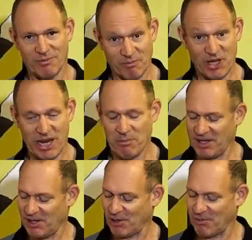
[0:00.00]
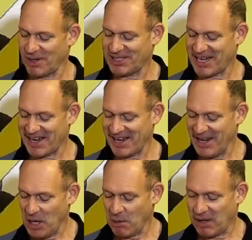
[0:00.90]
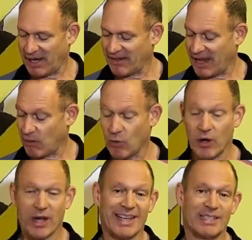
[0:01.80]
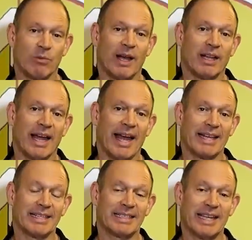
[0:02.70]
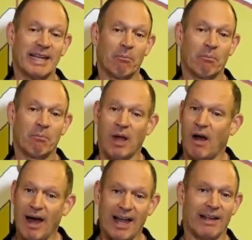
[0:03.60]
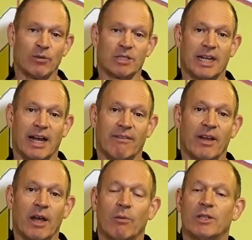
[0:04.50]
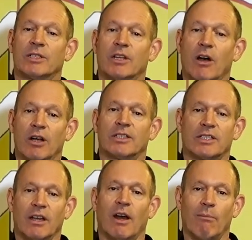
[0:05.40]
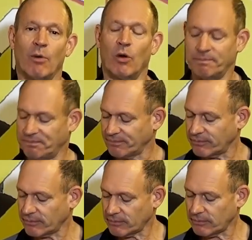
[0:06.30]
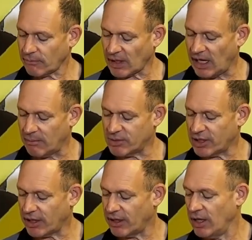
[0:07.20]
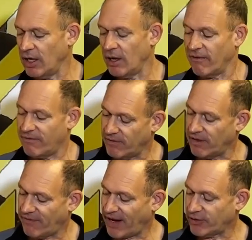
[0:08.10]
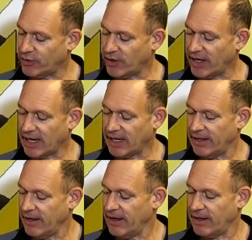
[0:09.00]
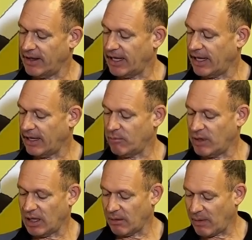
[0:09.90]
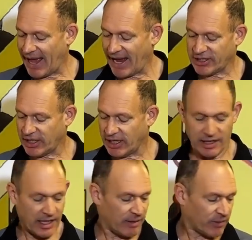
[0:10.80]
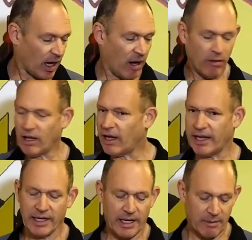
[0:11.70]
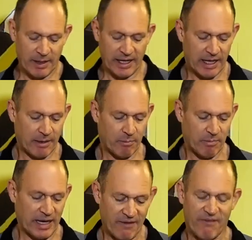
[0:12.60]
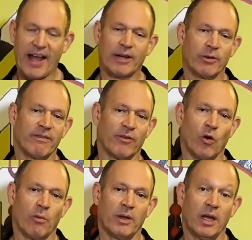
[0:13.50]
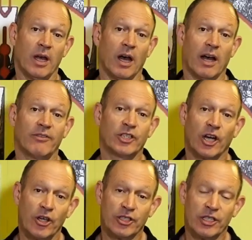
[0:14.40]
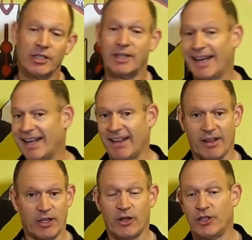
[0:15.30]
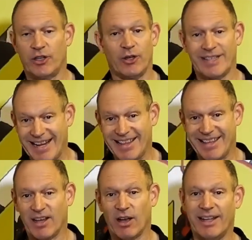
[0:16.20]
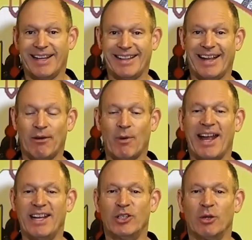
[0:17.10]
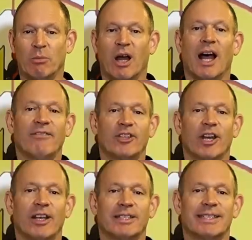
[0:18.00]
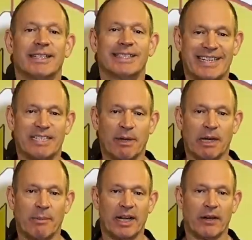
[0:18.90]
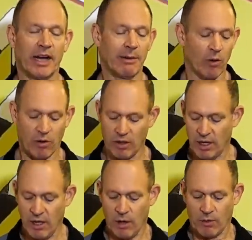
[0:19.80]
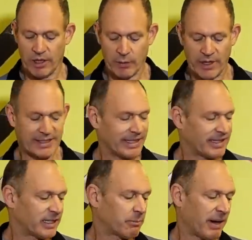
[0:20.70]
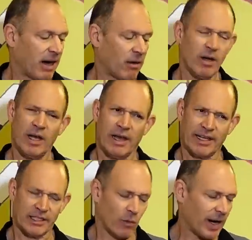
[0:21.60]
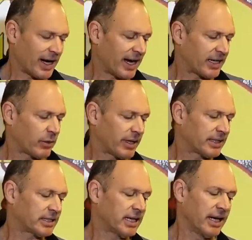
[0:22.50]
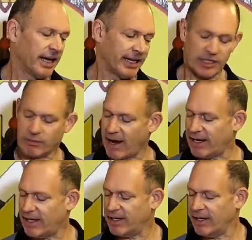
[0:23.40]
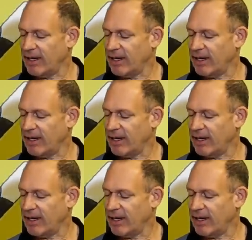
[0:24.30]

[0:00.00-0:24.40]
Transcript: cheap, you'd almost say, but they work as well as the high level stuff, which is costs a lot more. Um, so the factory trigger, the the action, the the whole lot in a in a in a factory form. I've chosen you could choose anything in their range, but I've chosen the six millimeter Creedmoor with a 26 inch barrel. I think it's a one and eight twist. It's threaded,